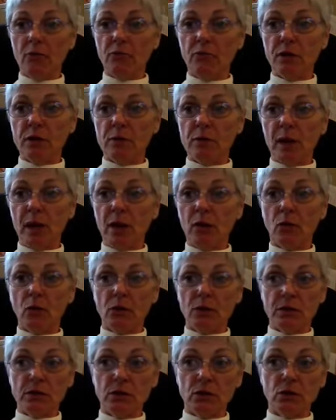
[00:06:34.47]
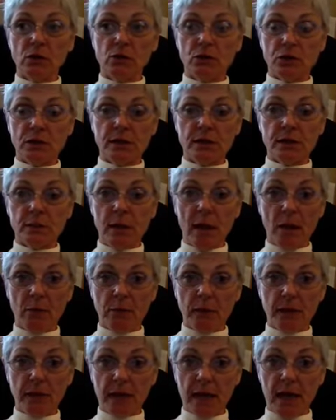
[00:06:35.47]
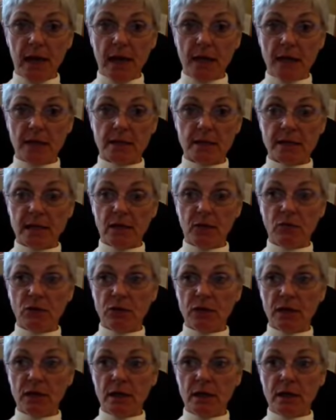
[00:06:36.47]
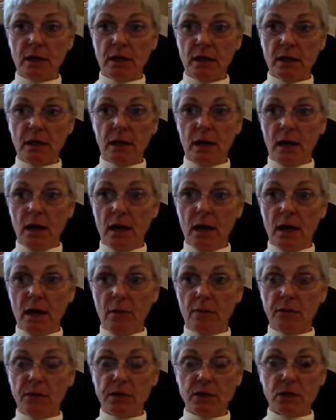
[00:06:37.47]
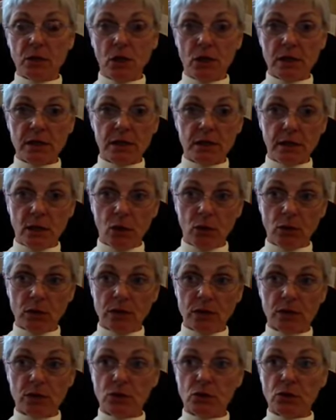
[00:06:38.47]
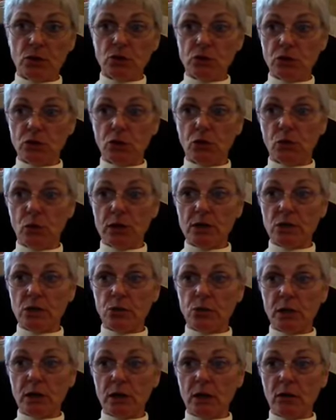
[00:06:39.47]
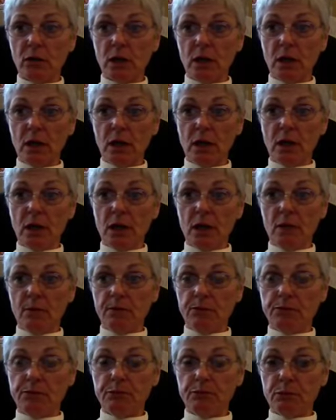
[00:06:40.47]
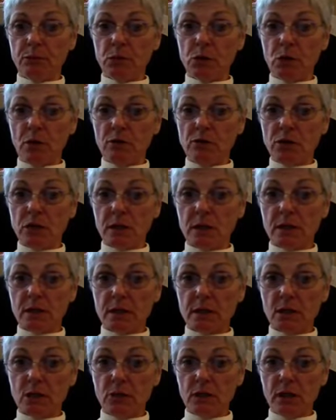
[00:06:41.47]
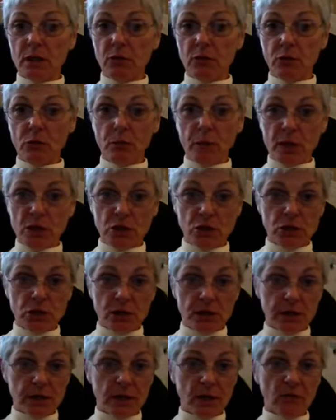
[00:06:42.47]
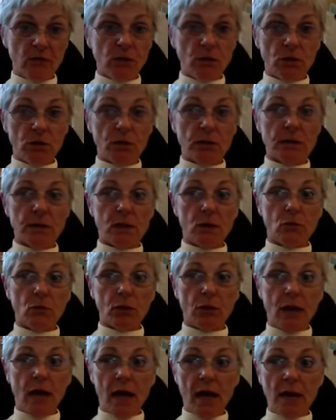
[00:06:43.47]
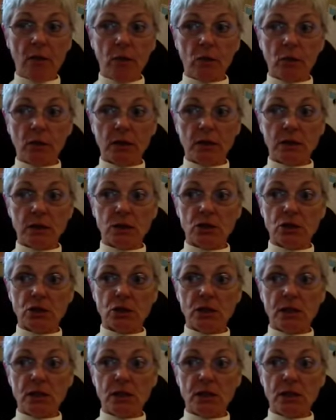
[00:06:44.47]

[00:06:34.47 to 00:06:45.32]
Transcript: female with delusions about being Katniss Everdeen. It's hard to tell what's delusional and what's real. You have to consider the information she's given you as unreliable until